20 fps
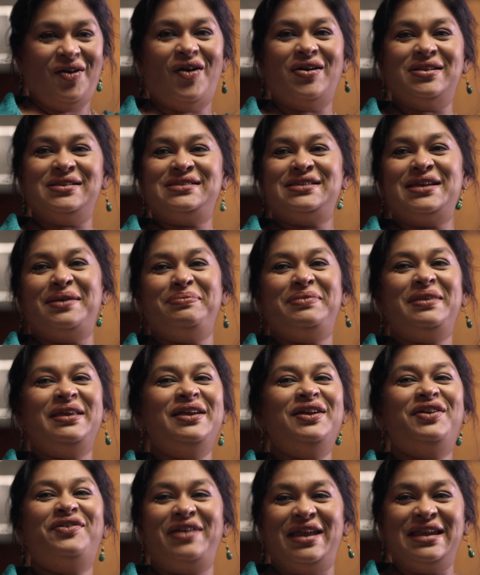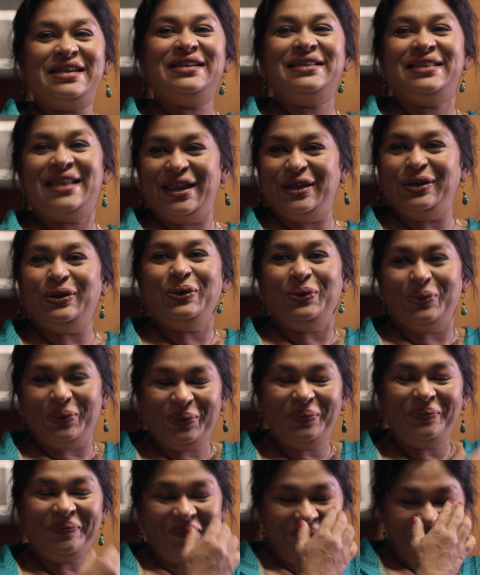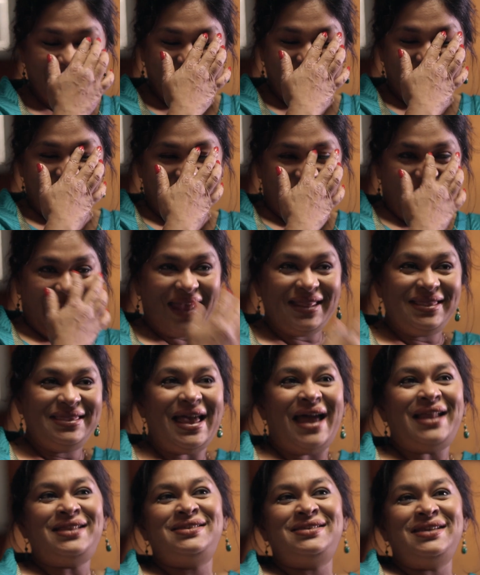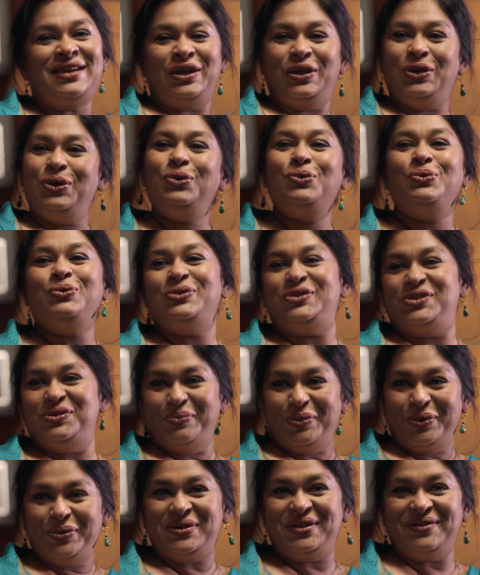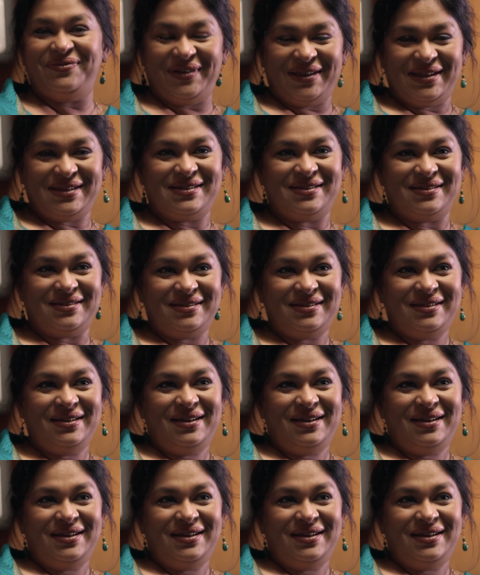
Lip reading: on something greater than you. And that's a huge motivator.